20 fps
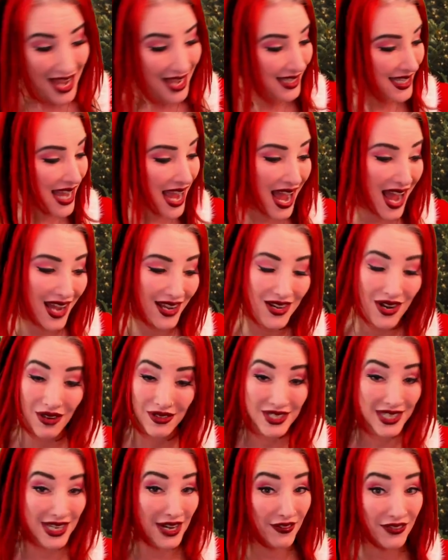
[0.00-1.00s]
Yeah, no,
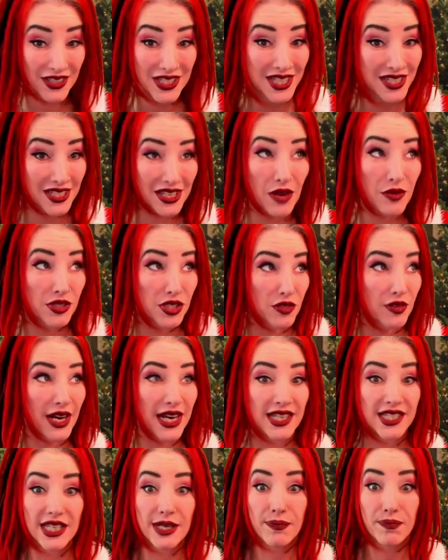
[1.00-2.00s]
San Francisco is
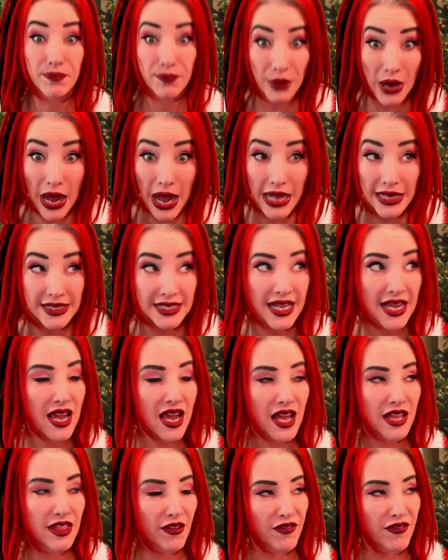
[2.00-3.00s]
crazy. But
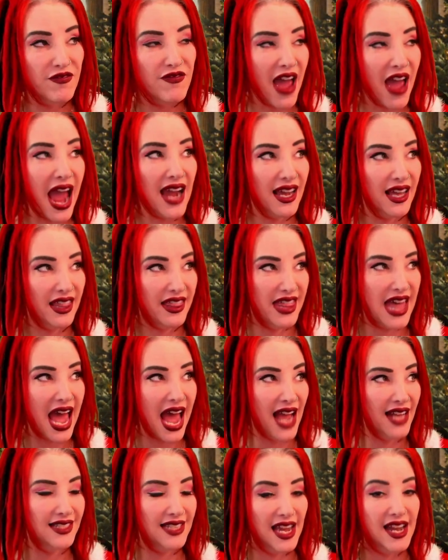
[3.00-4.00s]
the fact
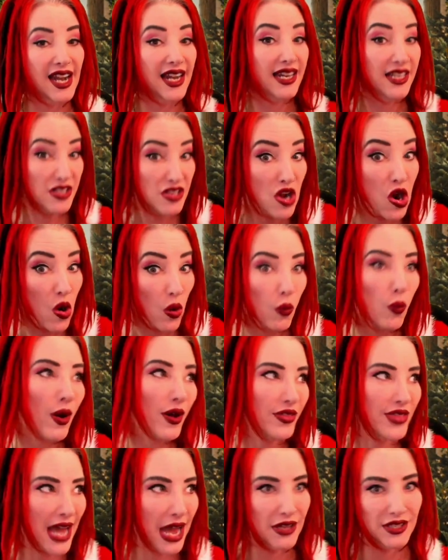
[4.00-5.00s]
that, and I know
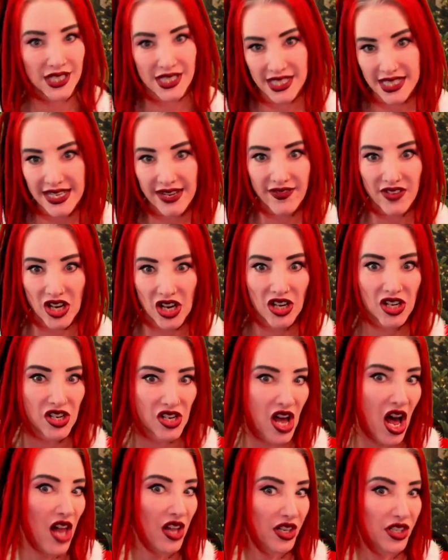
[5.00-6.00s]

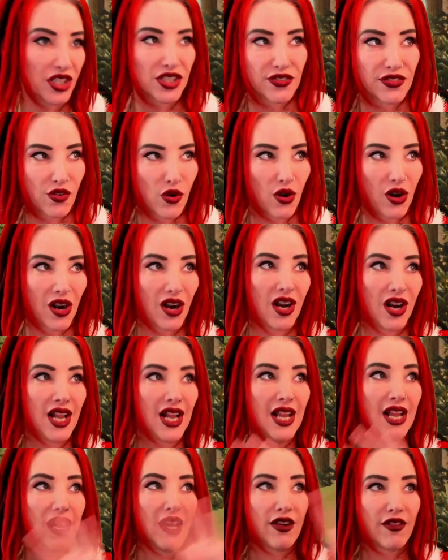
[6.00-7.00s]
$1,700 for
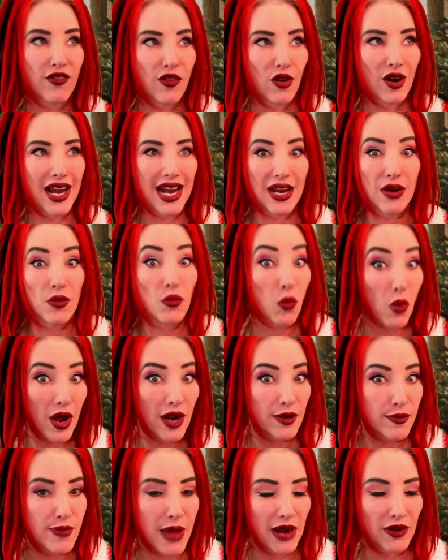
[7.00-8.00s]
a
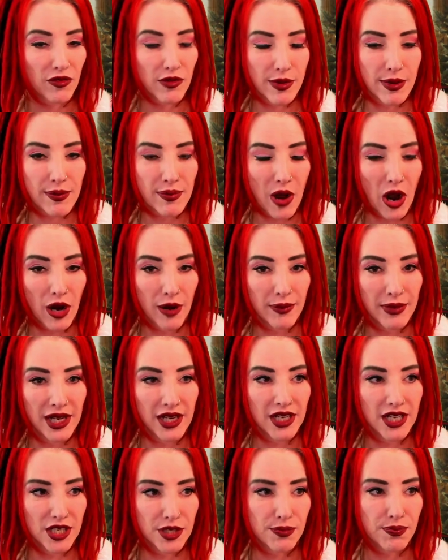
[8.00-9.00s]
1-bedroom apartment
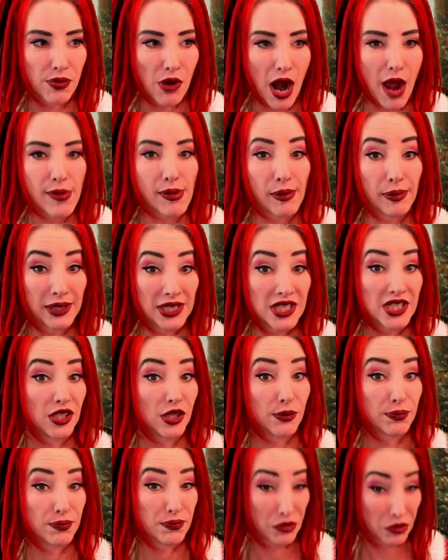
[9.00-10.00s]
is probably
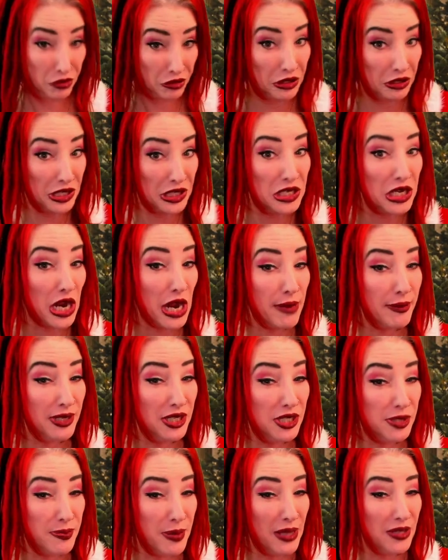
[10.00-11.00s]
still pretty damn
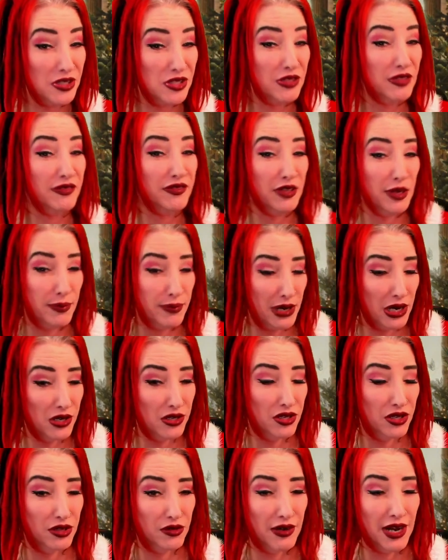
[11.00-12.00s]
expensive compared
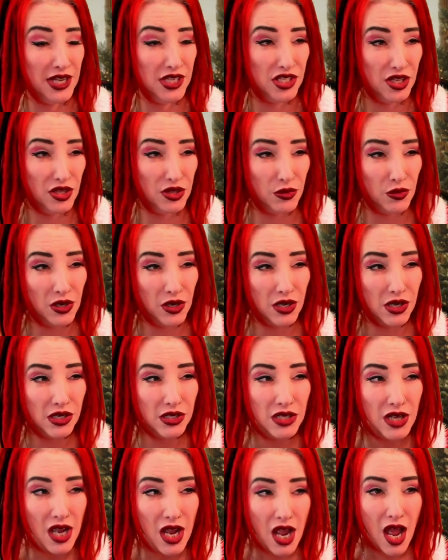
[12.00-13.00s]
to the rest of the
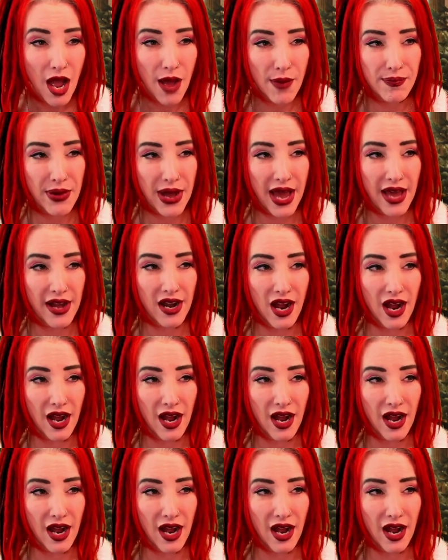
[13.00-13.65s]
world. But